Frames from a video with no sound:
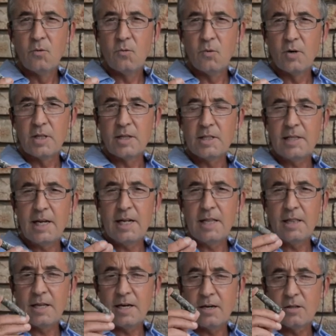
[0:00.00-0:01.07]
with
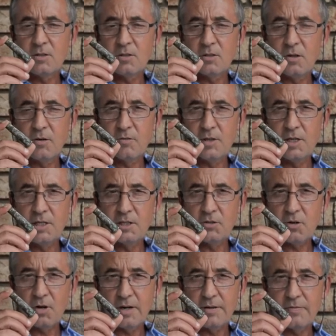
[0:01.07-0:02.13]
10,000 of these
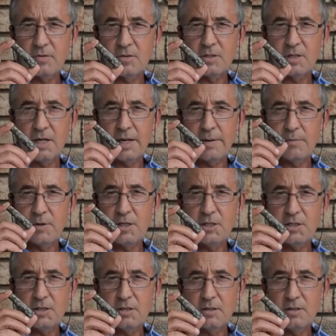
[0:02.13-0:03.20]
rifles and
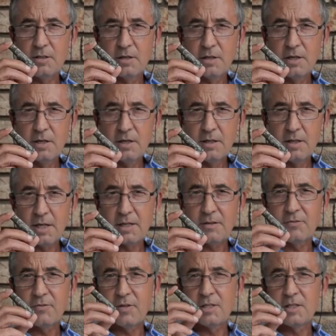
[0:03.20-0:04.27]
ammunition that
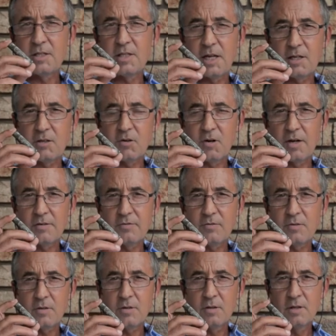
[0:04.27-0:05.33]
fits that
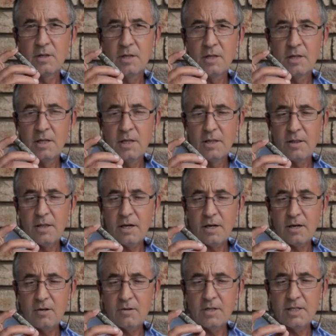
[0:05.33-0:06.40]
rifle. There
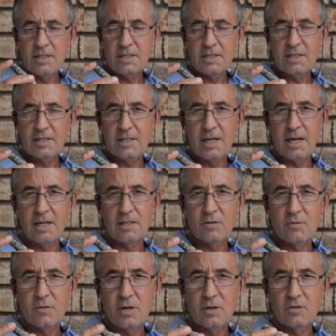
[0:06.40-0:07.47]
are only 68
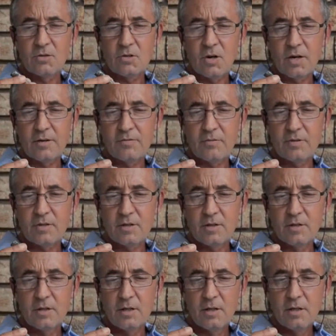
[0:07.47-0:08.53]
of those rifles
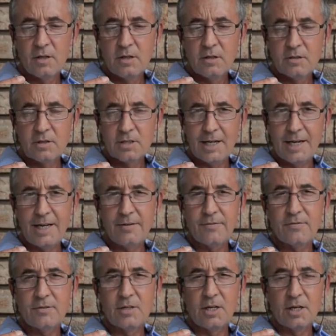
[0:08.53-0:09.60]

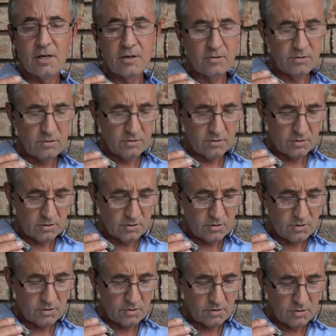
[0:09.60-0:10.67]
left known
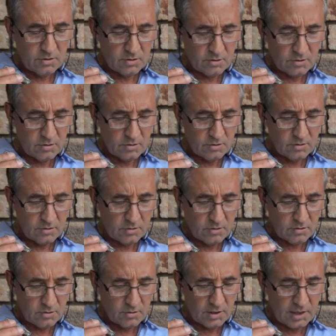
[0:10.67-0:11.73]
to
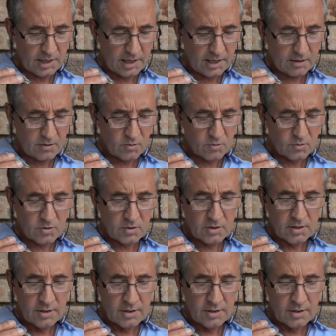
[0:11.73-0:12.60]
the records.